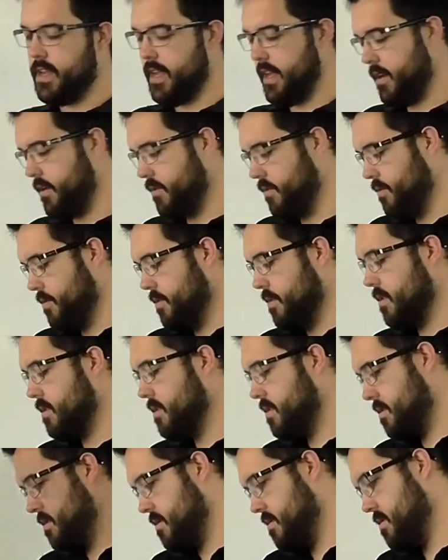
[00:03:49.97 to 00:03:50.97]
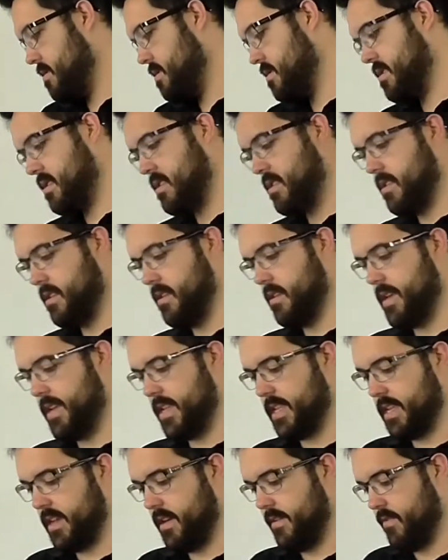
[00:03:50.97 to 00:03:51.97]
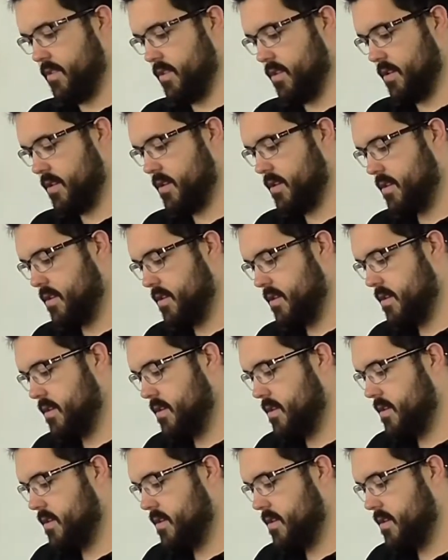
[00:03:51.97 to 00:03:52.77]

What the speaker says: equal, let's have a look,